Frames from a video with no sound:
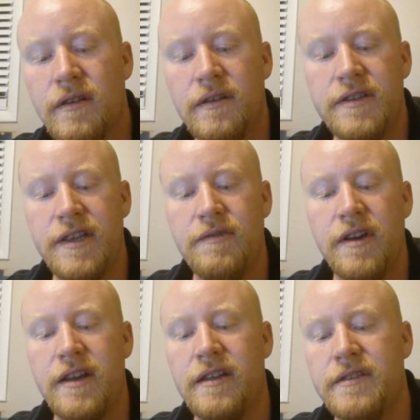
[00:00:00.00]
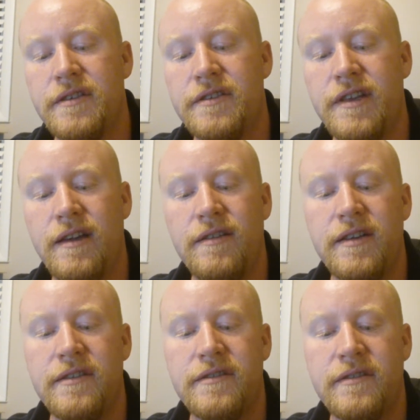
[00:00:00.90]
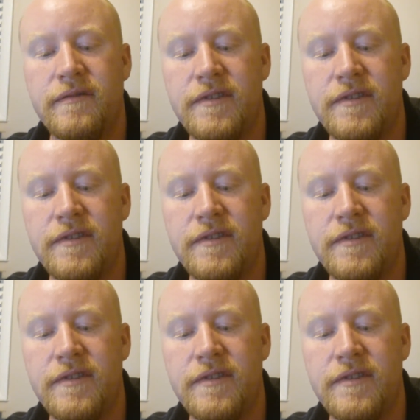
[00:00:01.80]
see what it is. See how it is.